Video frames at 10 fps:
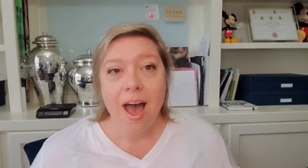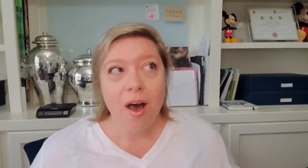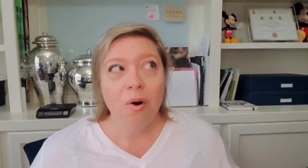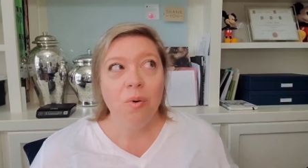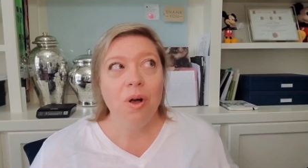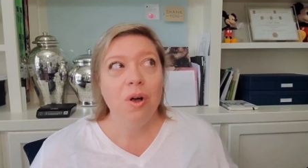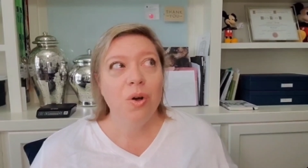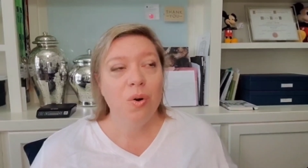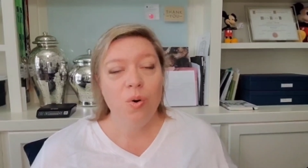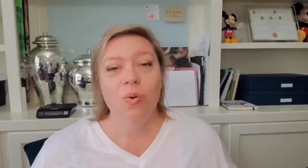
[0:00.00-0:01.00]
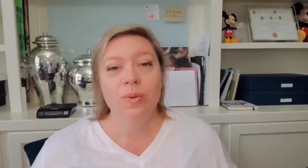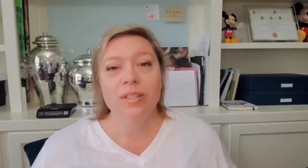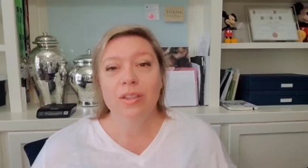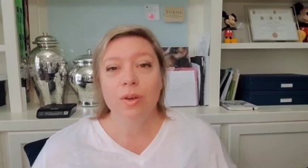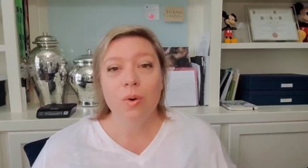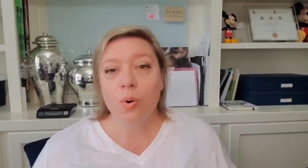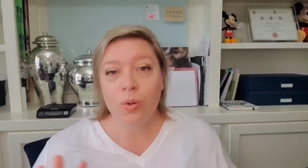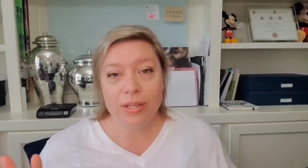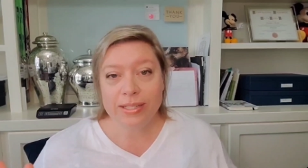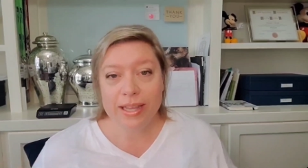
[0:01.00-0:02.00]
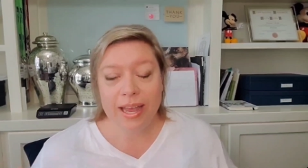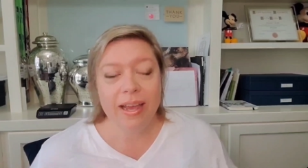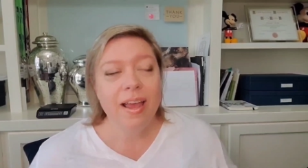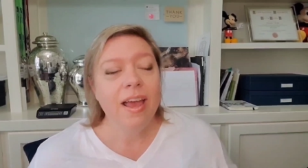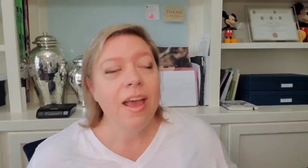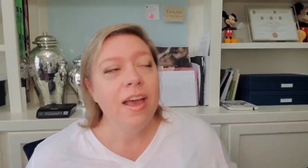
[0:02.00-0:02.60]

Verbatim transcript: How cool. It was like the coolest thing.